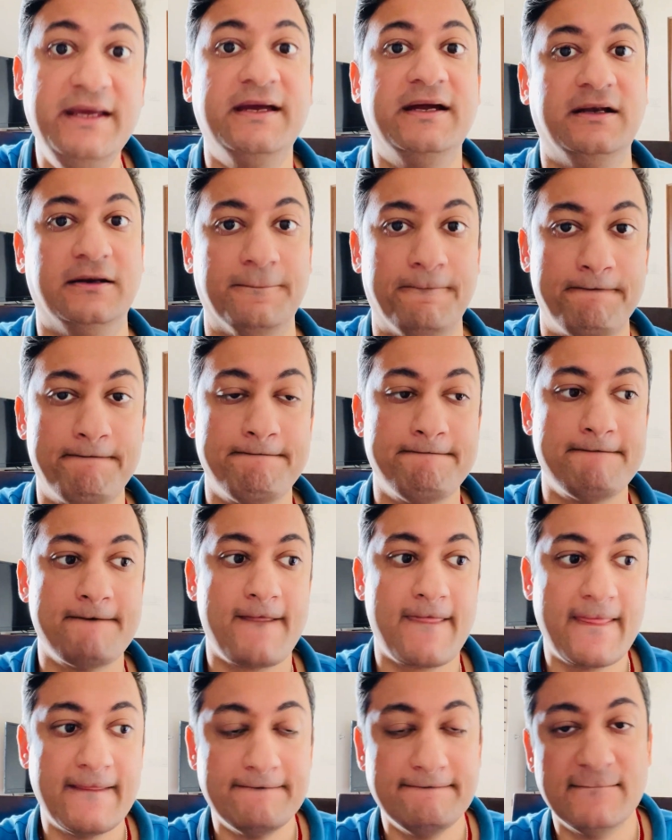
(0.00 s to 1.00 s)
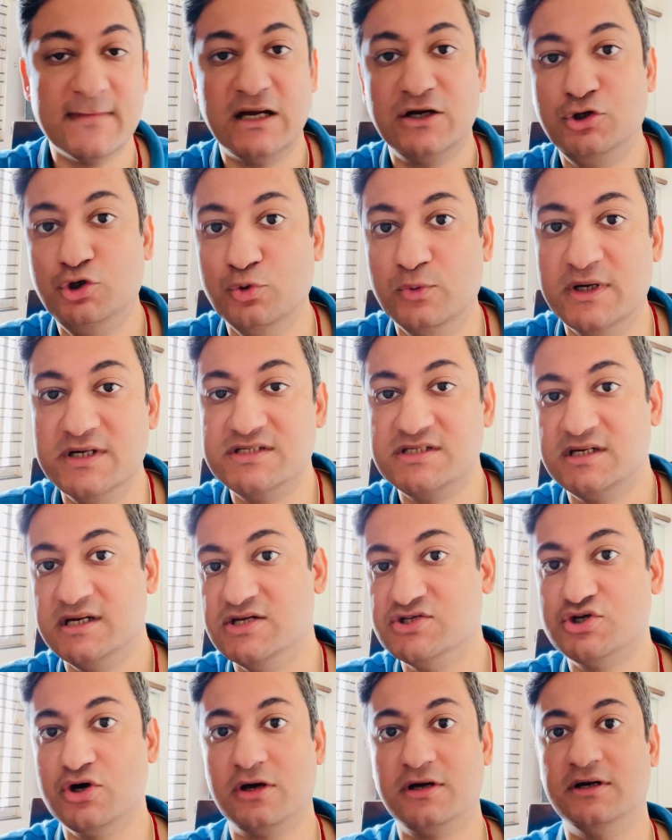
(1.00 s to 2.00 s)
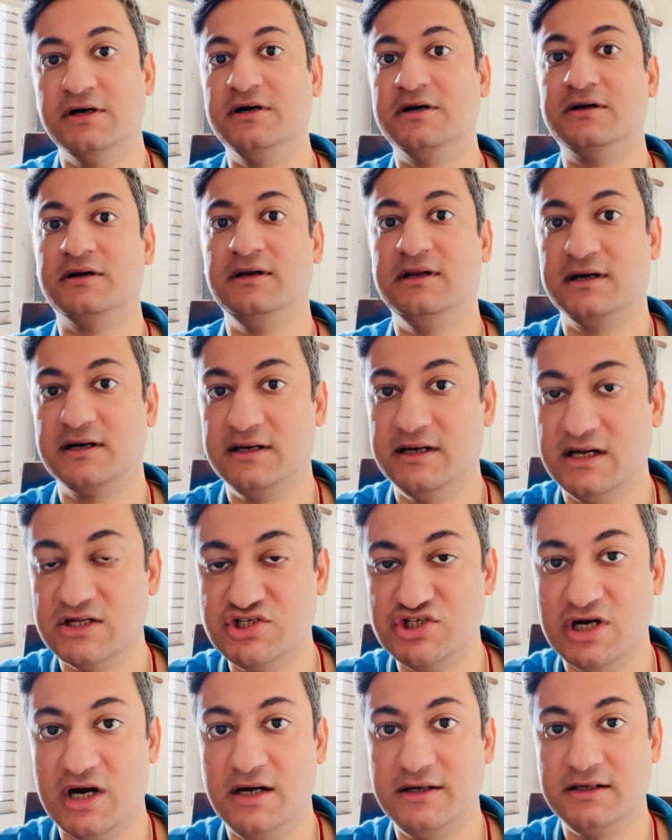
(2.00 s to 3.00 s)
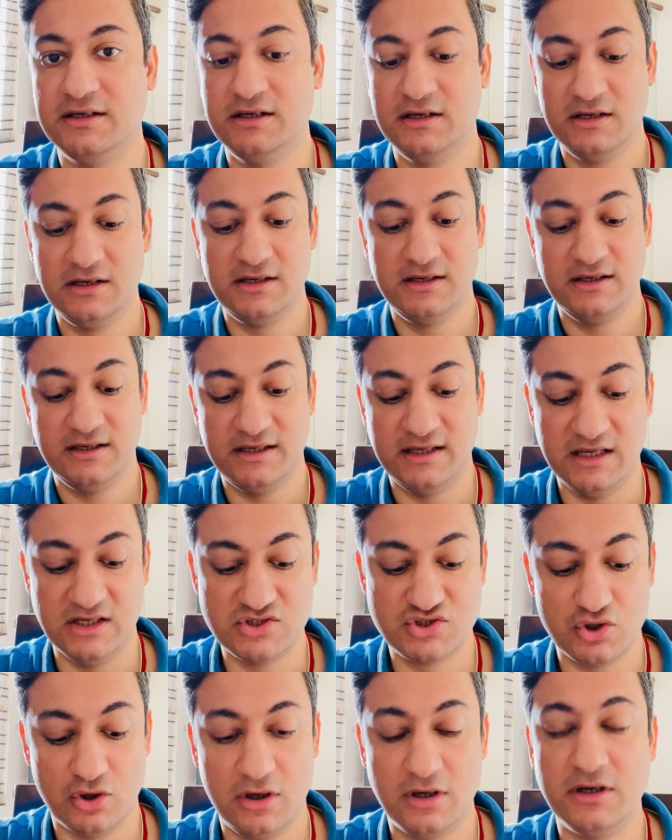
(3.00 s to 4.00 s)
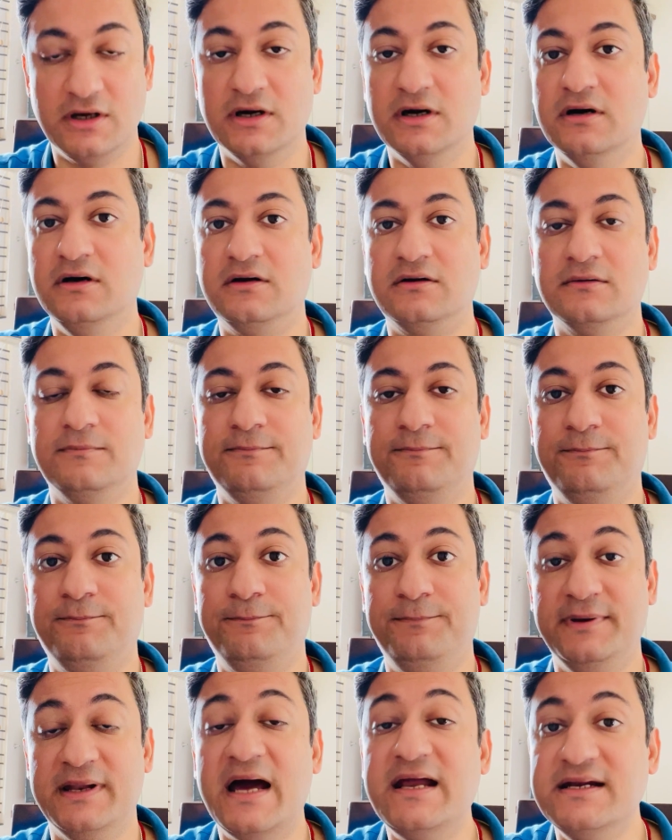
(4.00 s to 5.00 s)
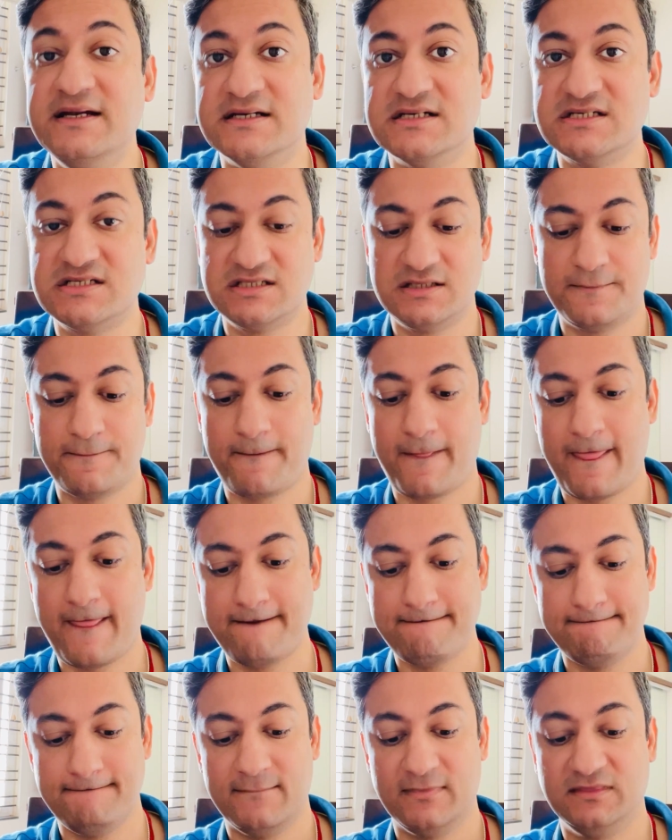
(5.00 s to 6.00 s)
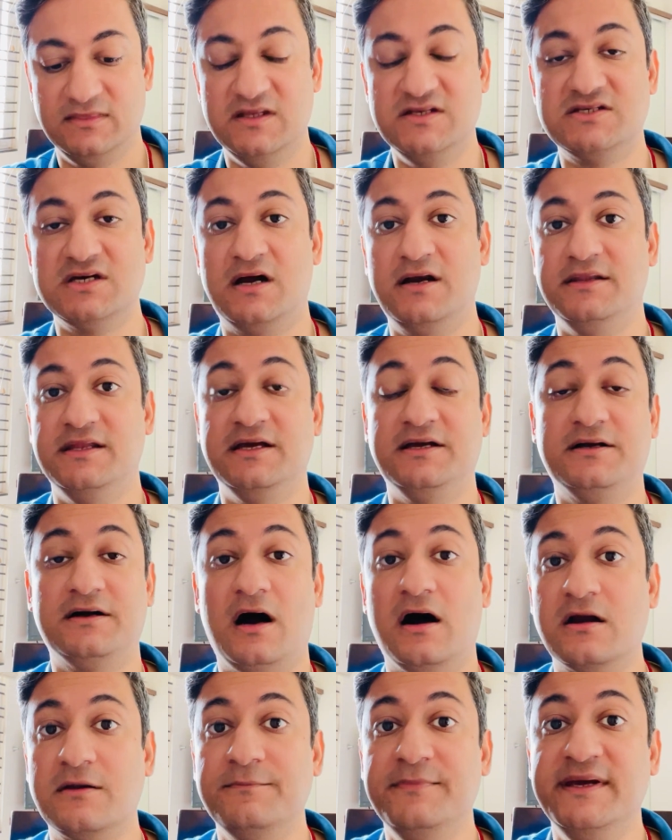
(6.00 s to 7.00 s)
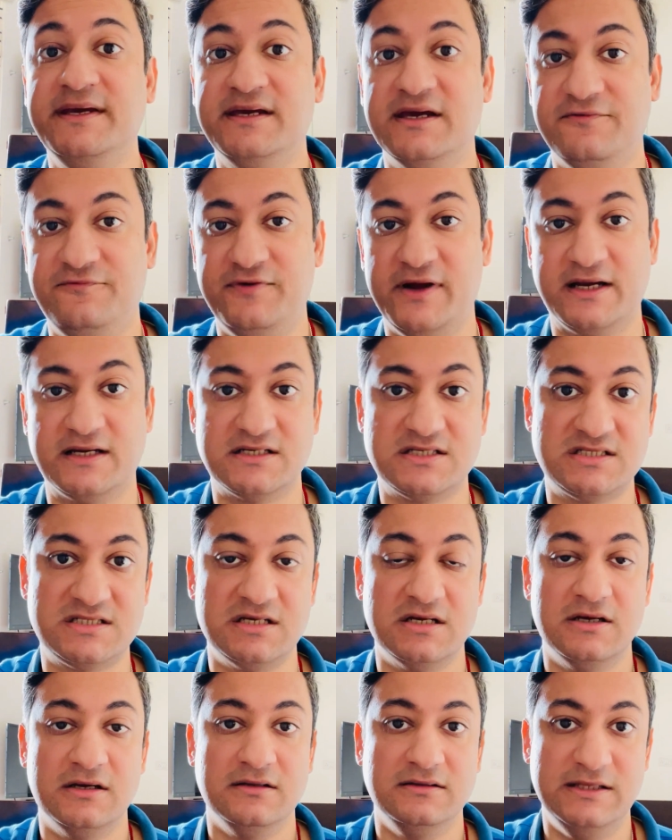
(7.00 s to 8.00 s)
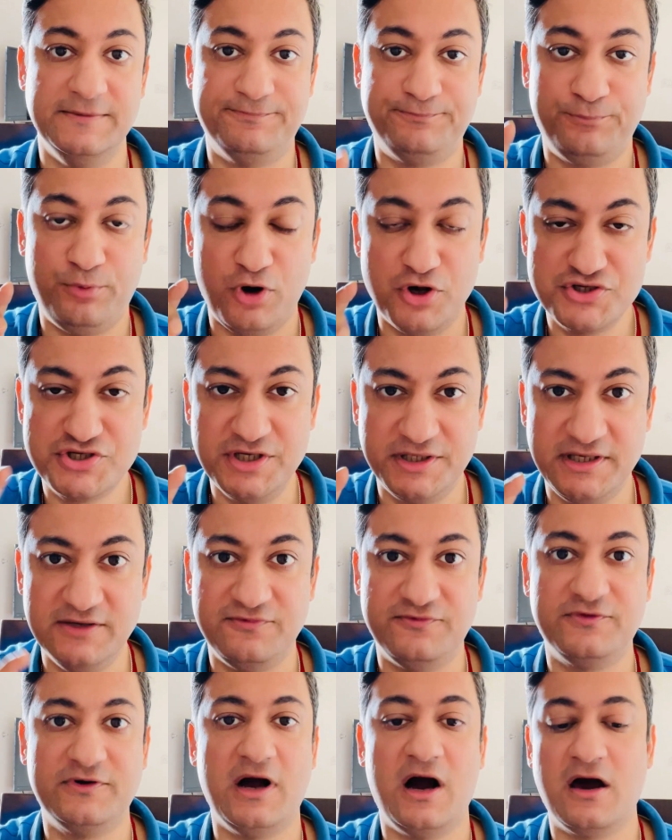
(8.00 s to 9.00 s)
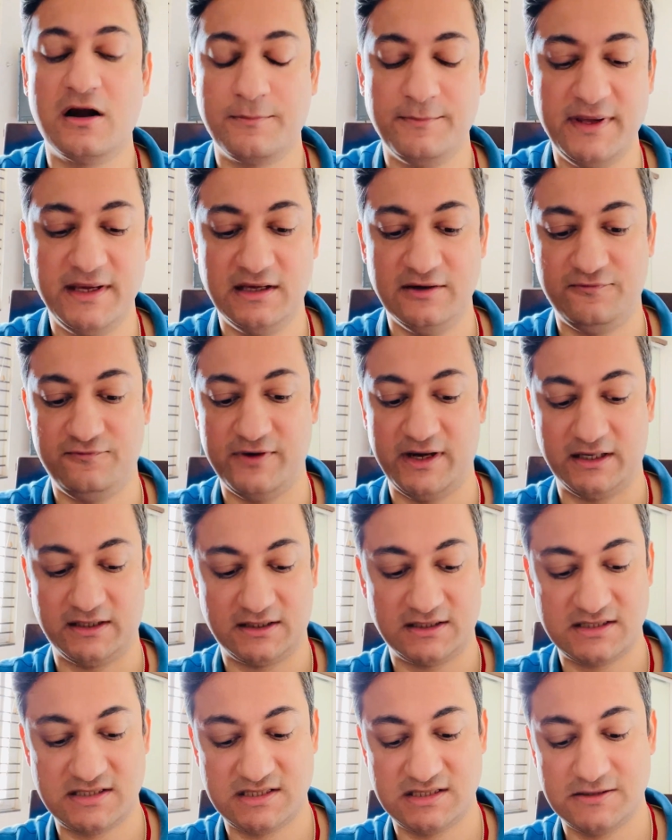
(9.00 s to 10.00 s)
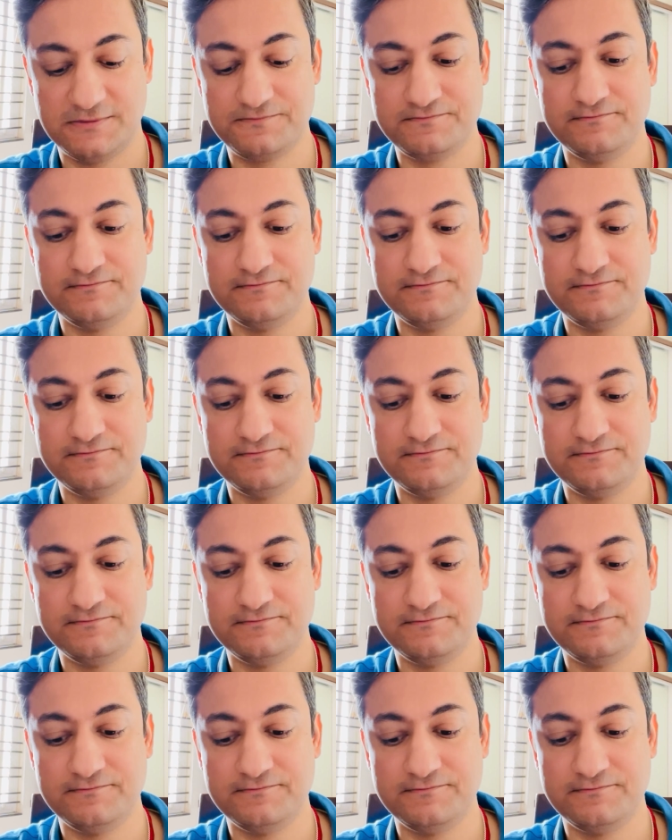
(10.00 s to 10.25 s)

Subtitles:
in towards his or her Lagna chart, his or her planets. These are the karmic effects, the positive karmic effects.